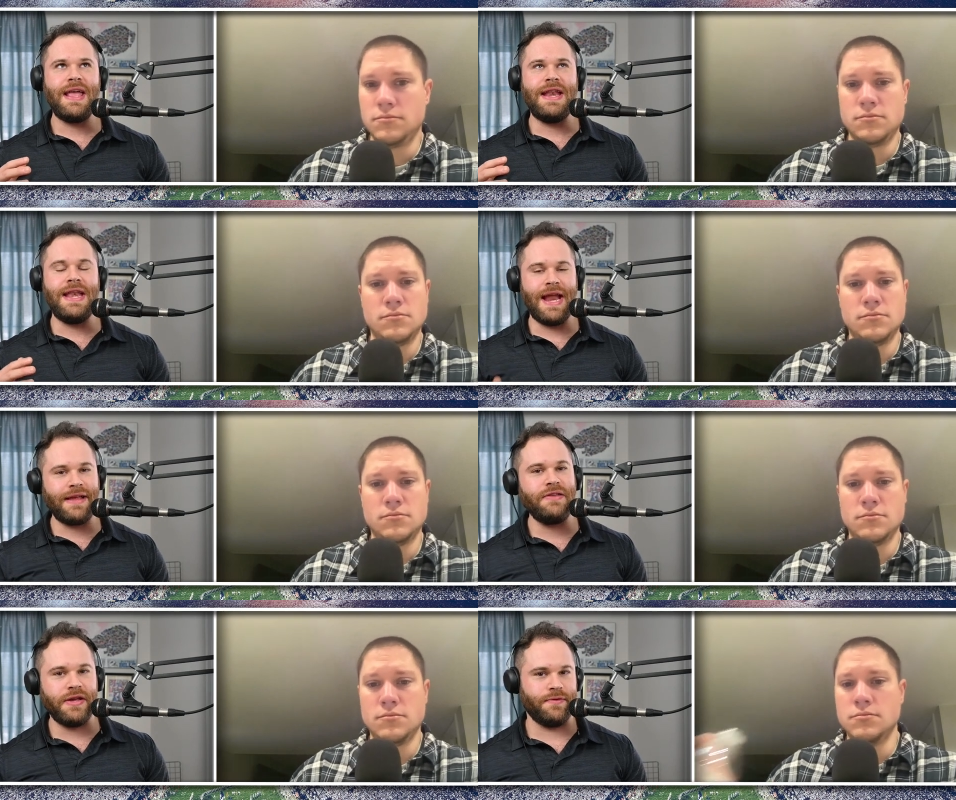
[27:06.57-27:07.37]

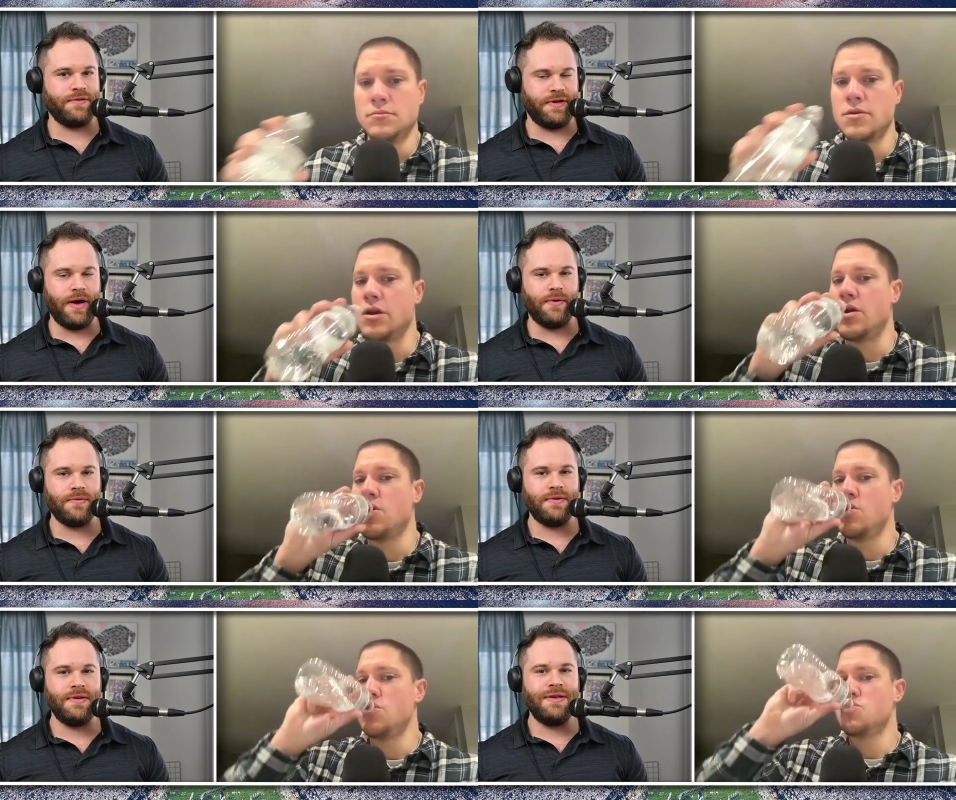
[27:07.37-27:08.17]
Speaker 1: 9 years ago
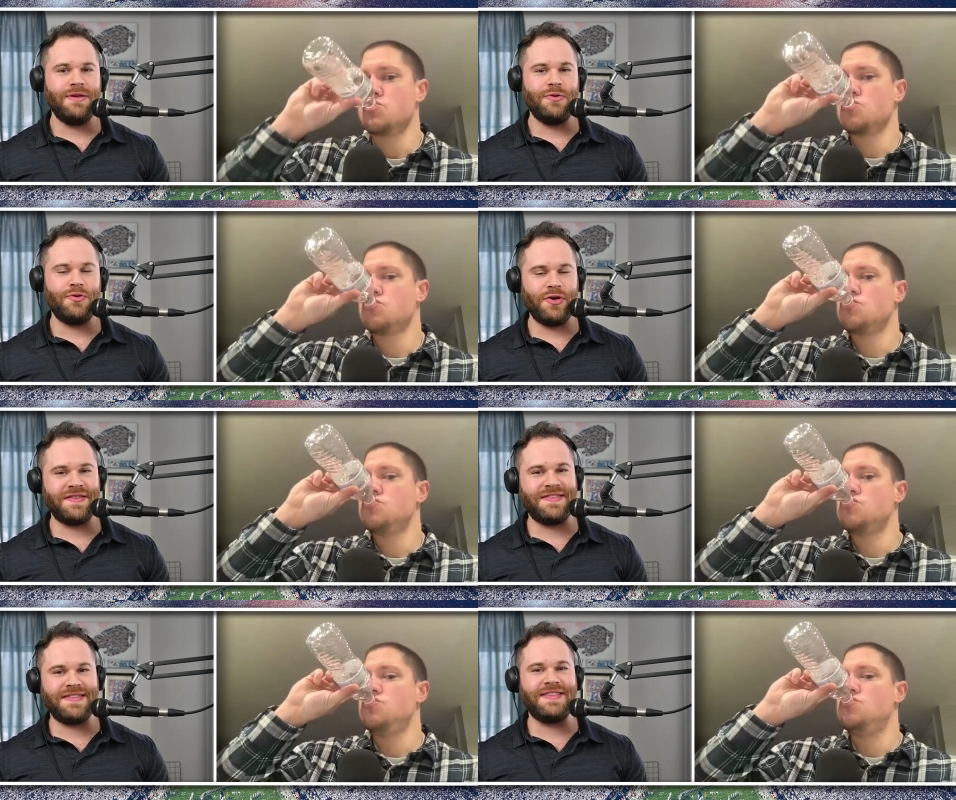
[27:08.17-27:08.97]

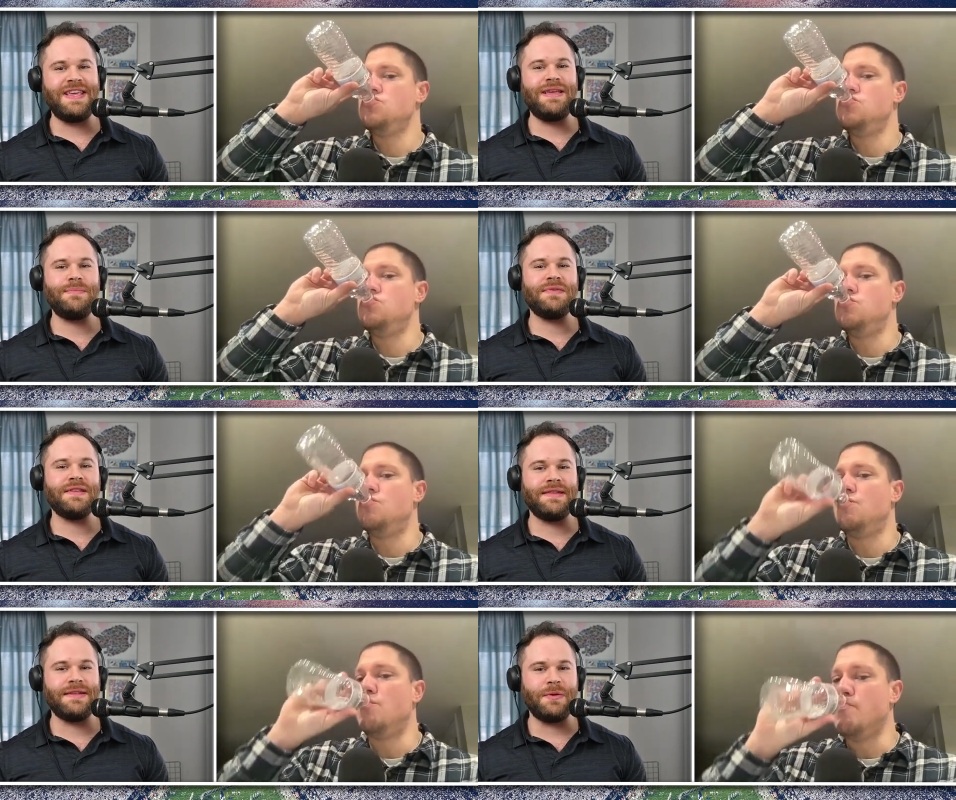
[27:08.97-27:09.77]
just seems a
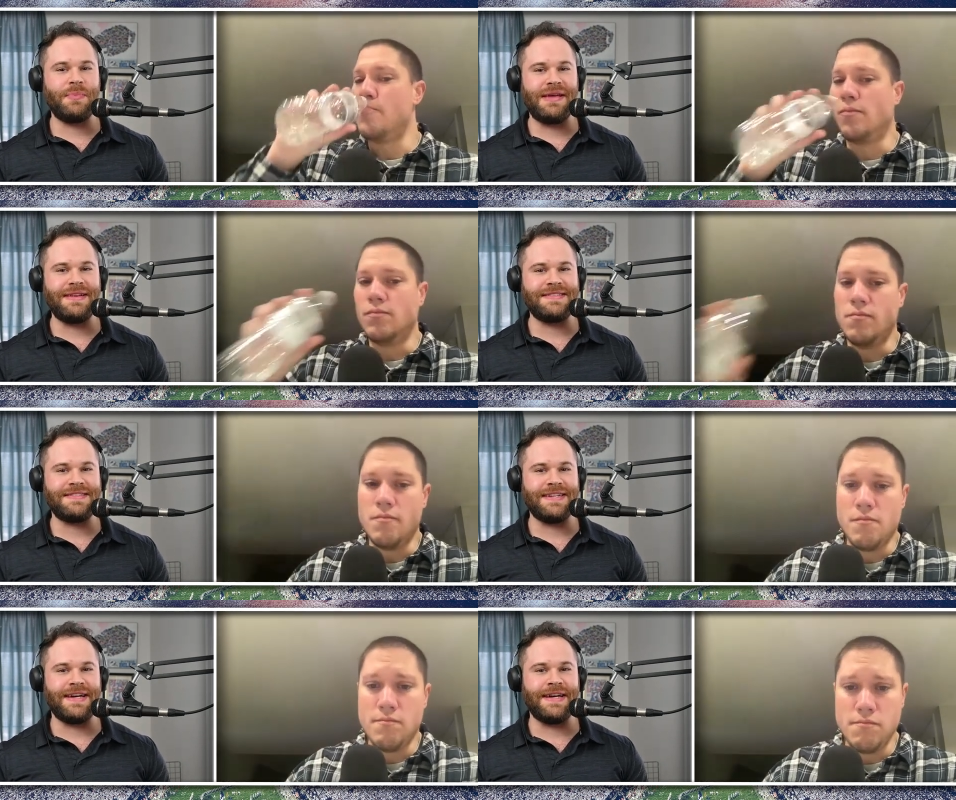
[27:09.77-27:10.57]
little
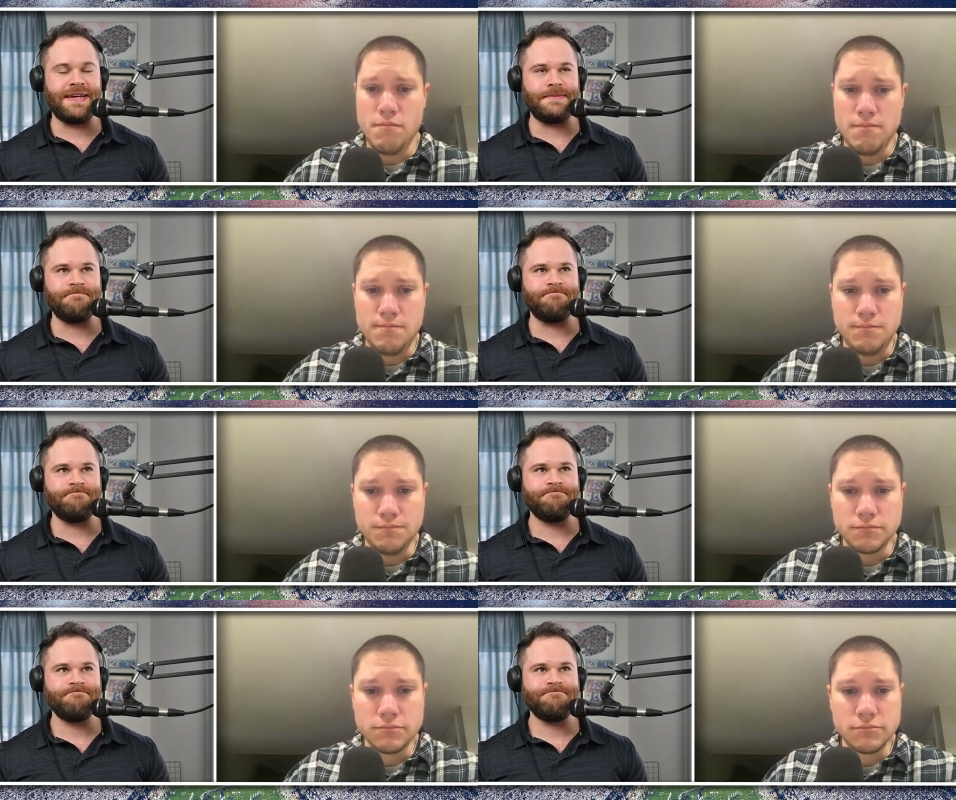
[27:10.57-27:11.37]
bit
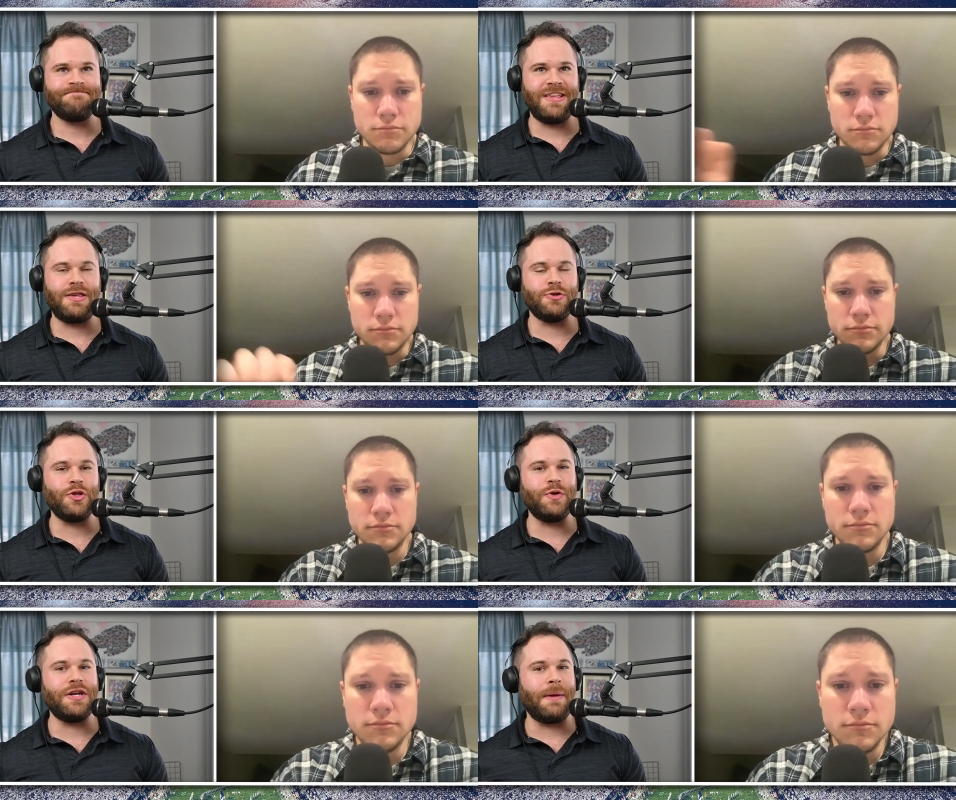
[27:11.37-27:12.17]
like you're
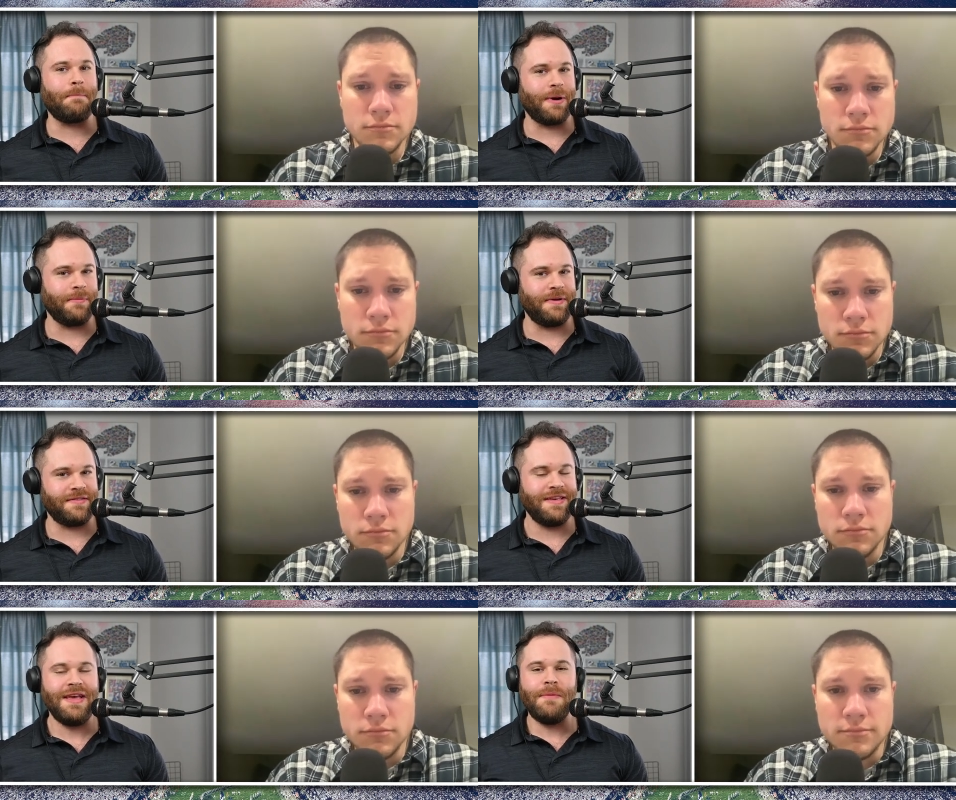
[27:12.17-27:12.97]
doing it on
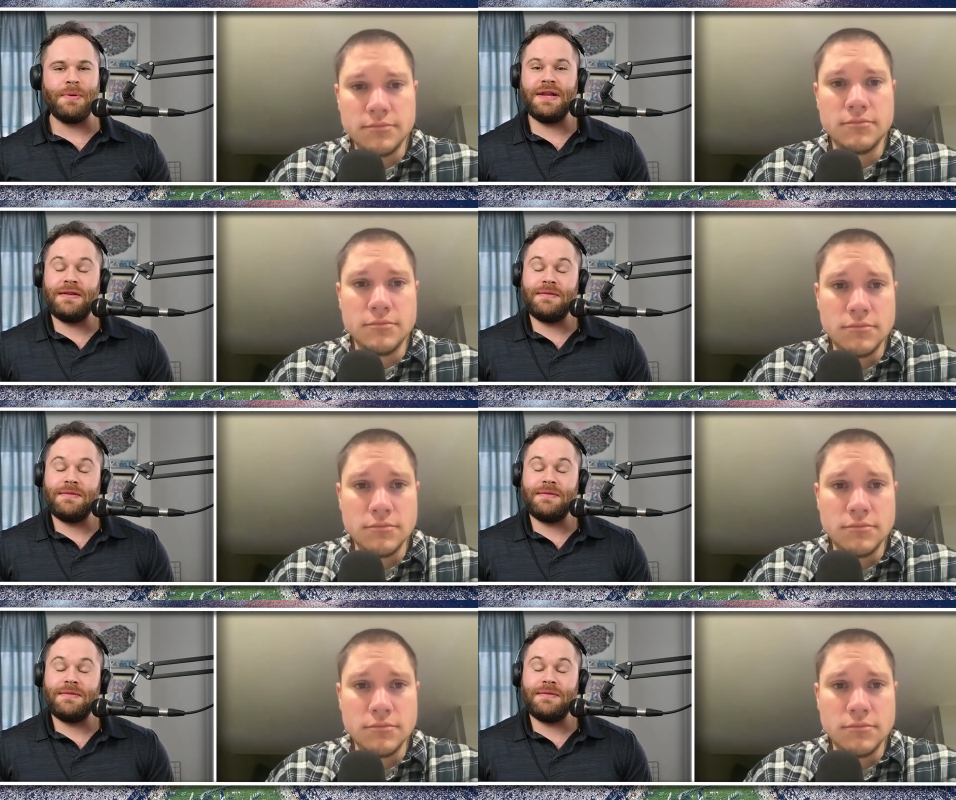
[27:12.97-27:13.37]
purpose. But